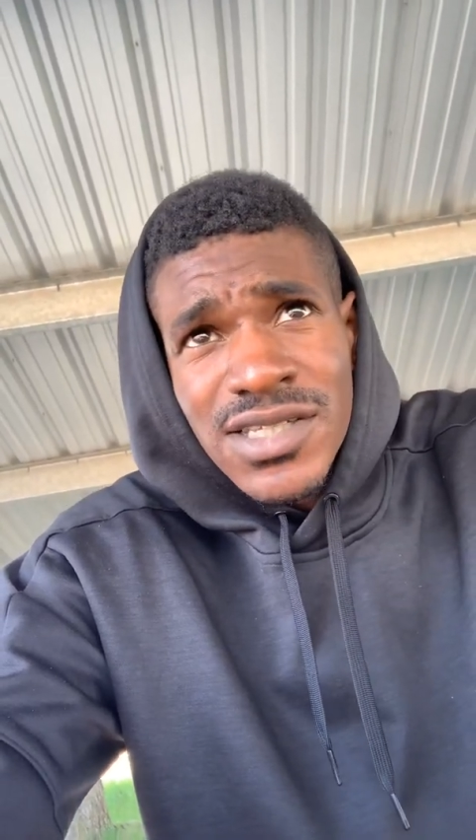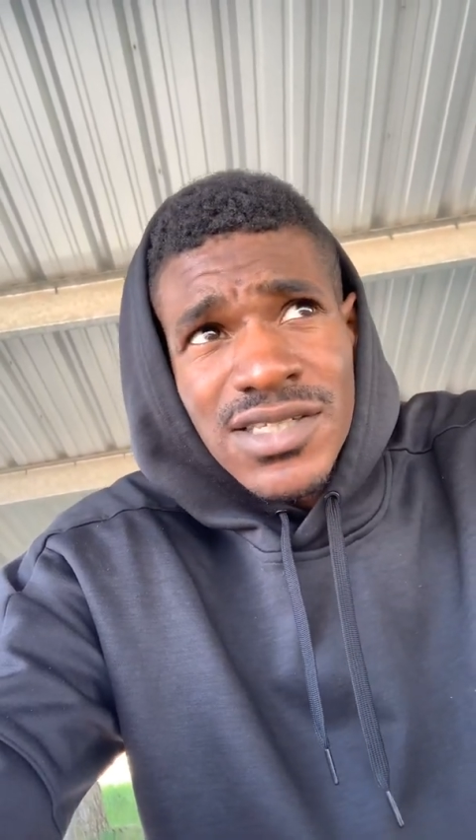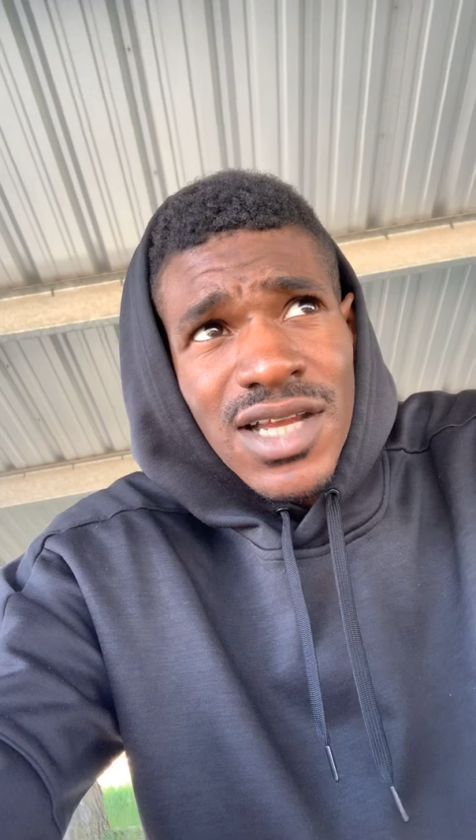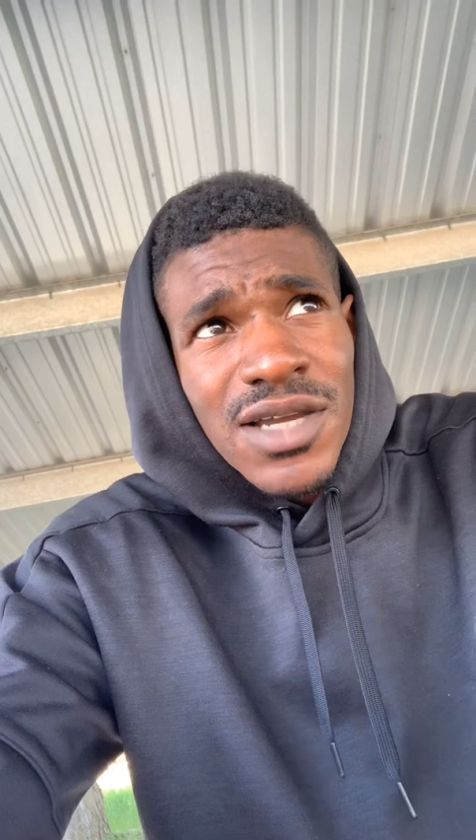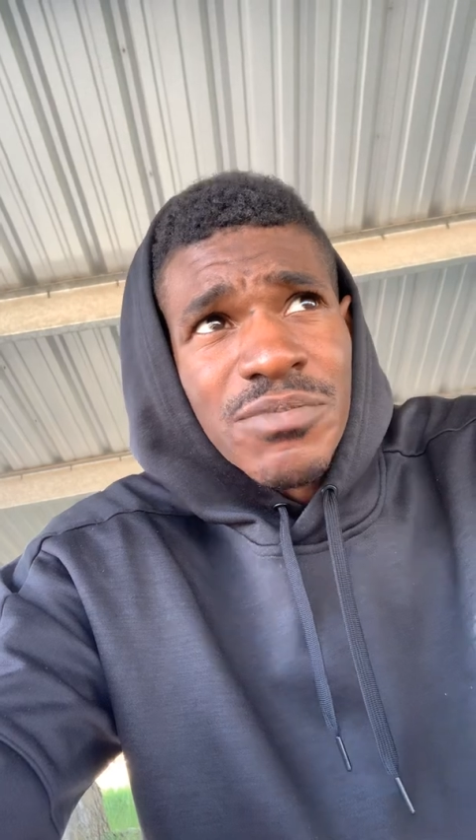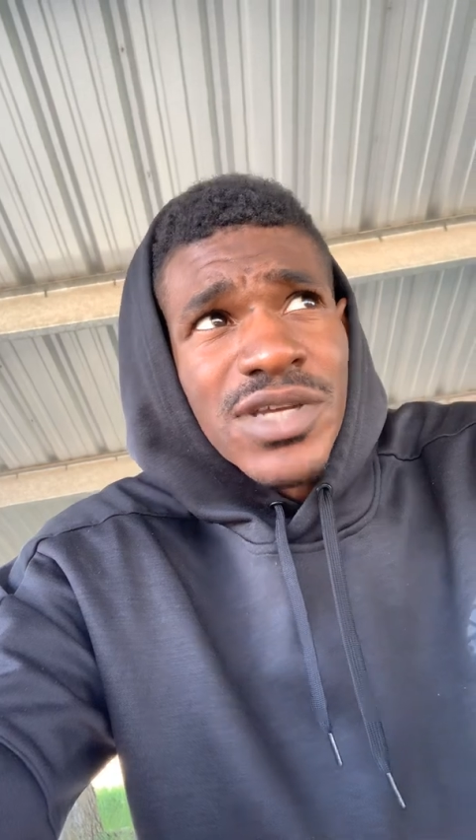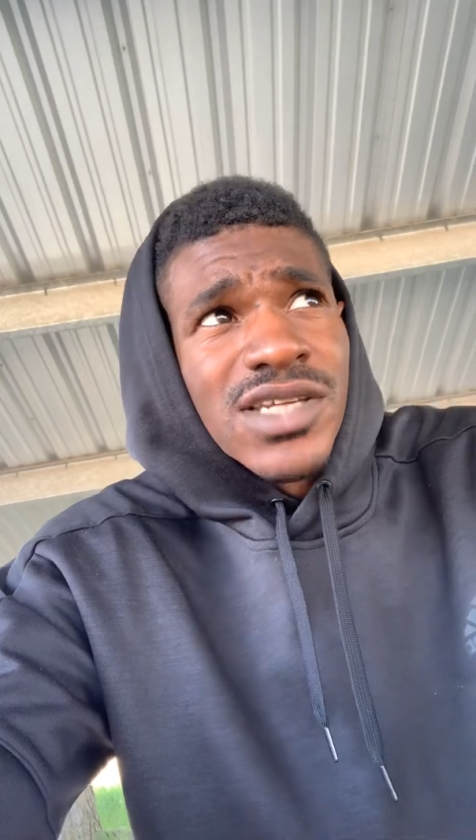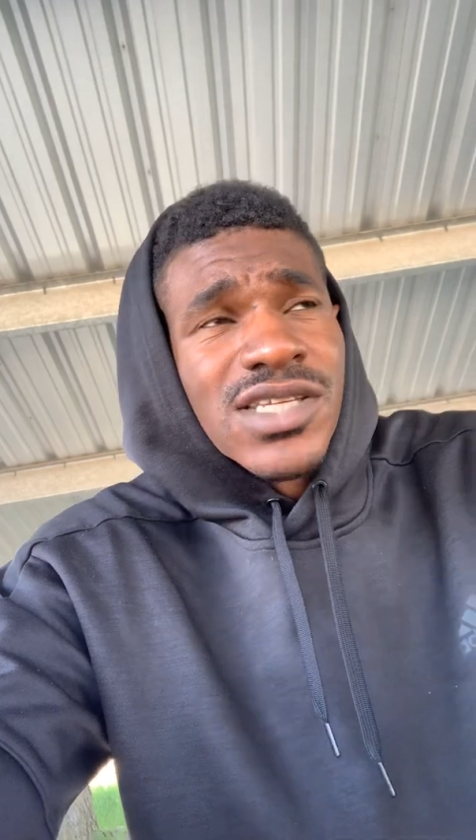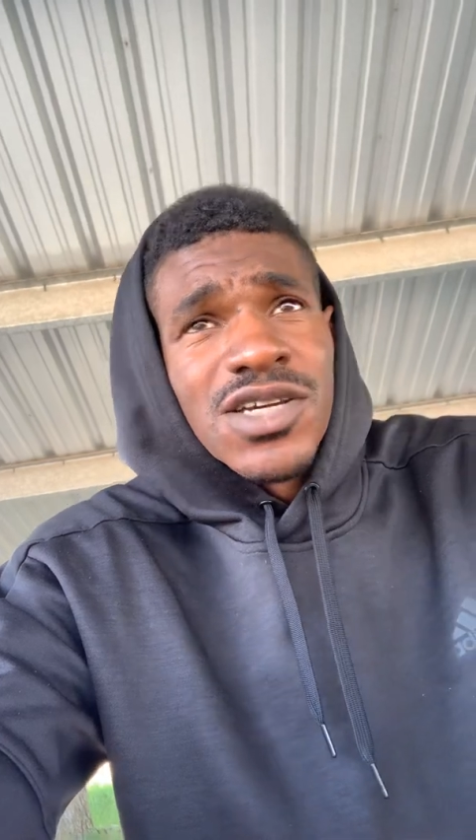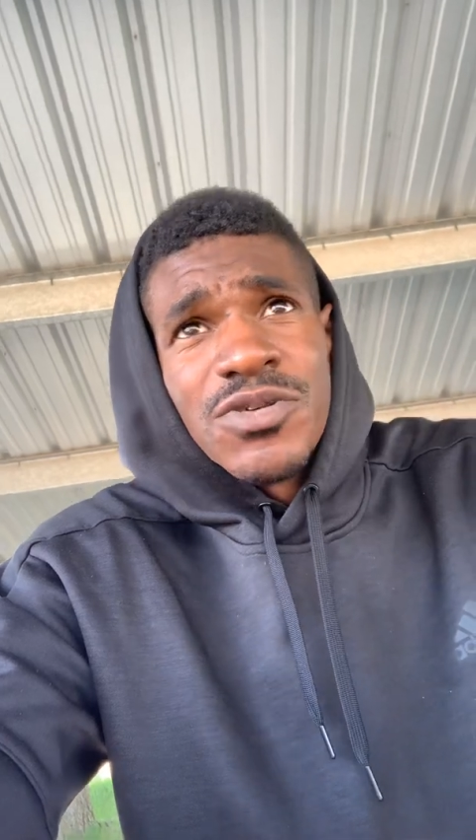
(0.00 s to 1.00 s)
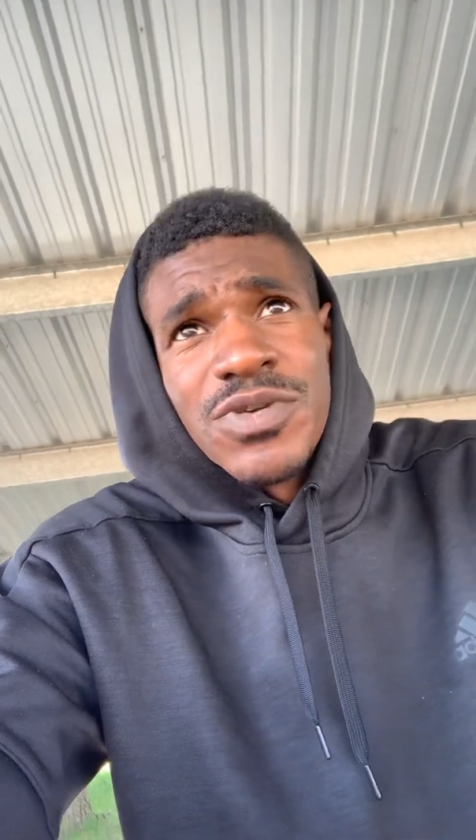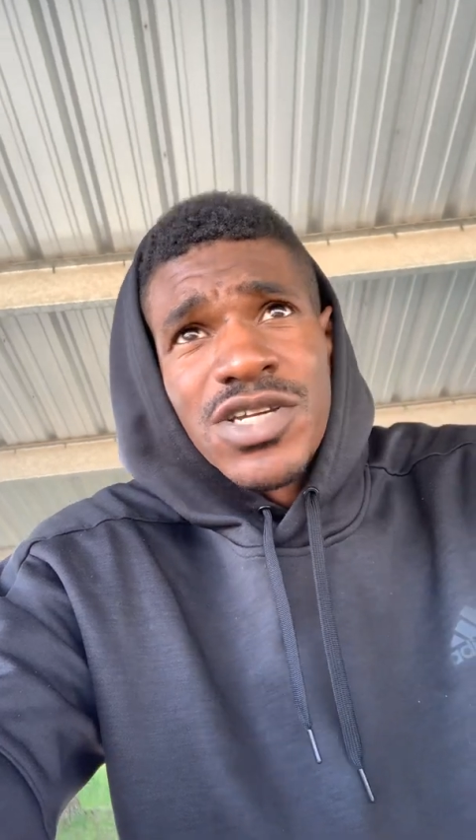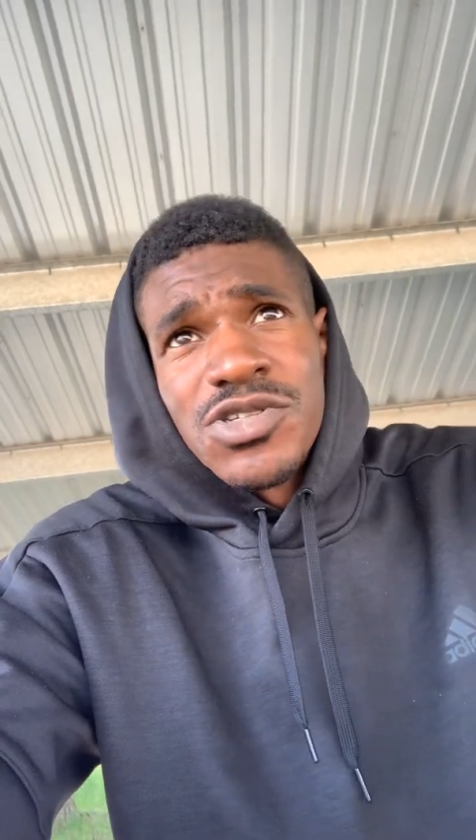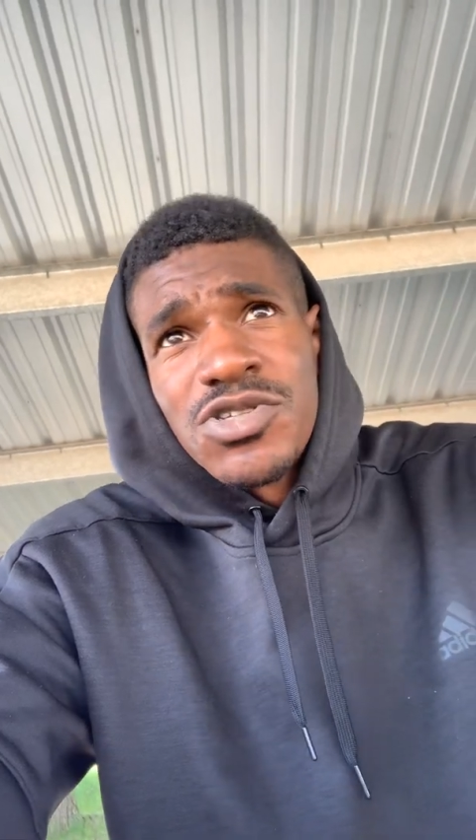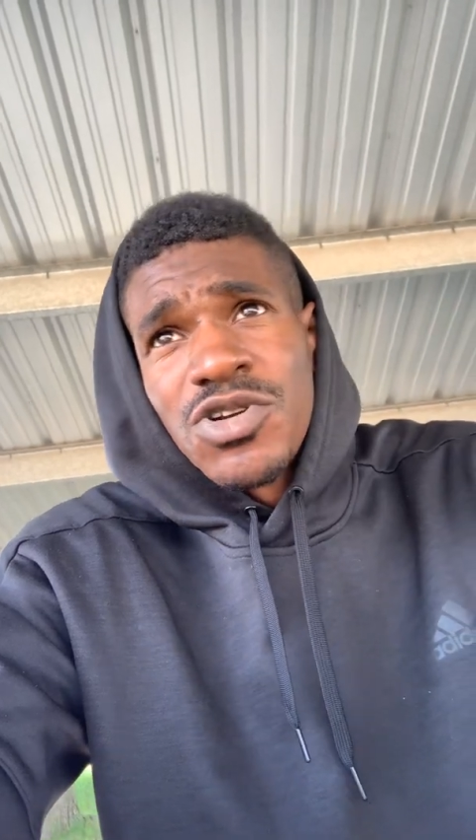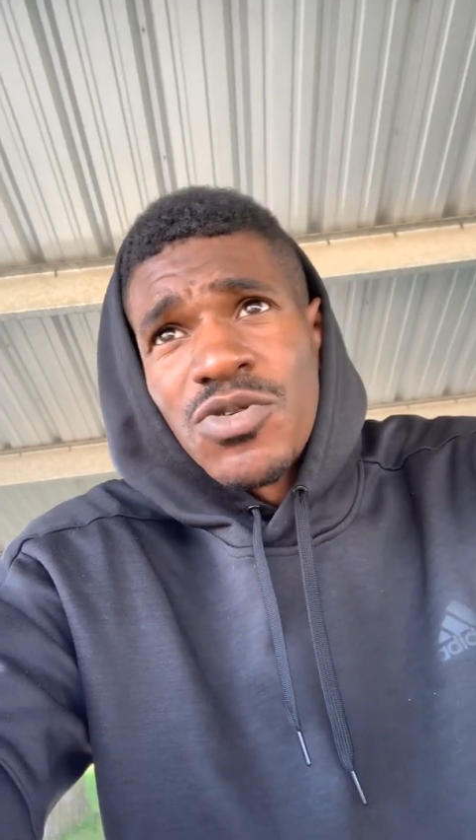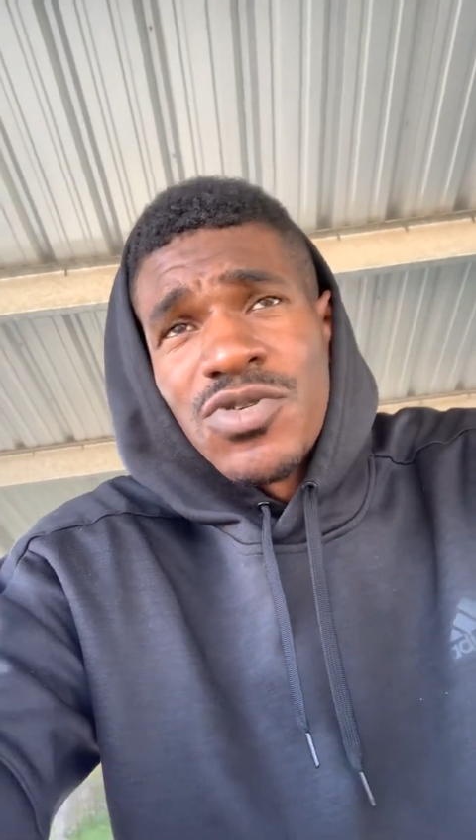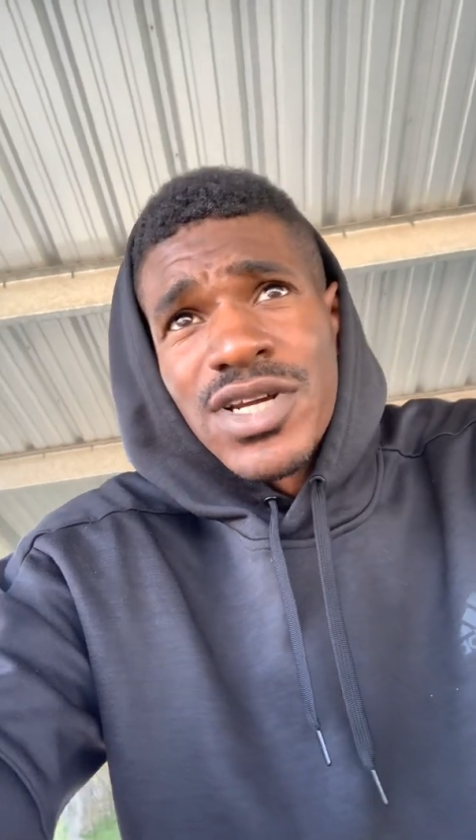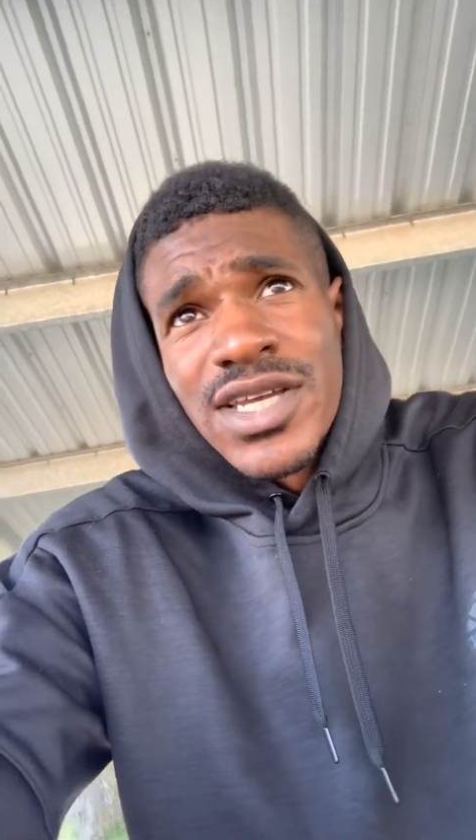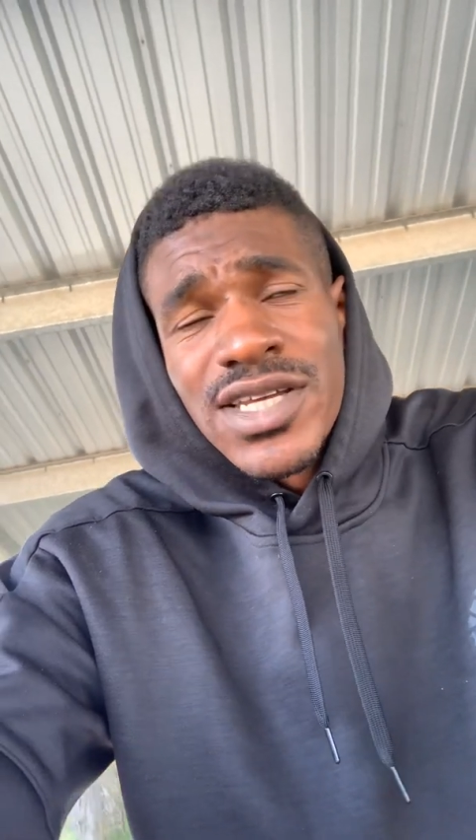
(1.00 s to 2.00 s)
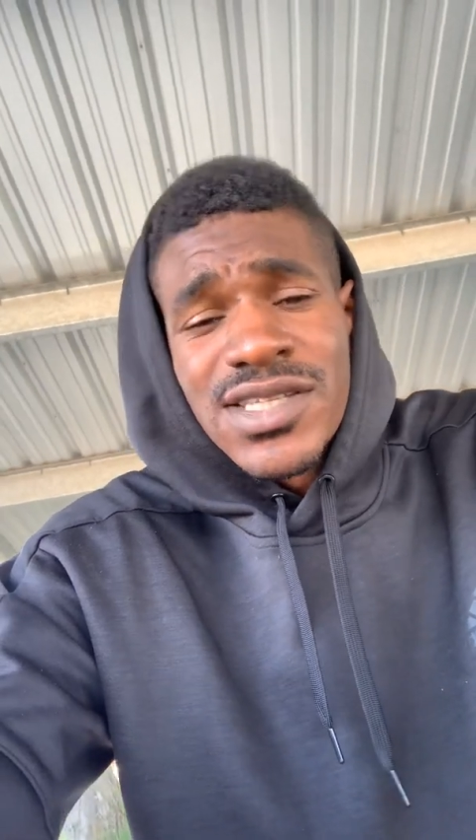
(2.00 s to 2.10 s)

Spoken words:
That's like a big deal because you don't want to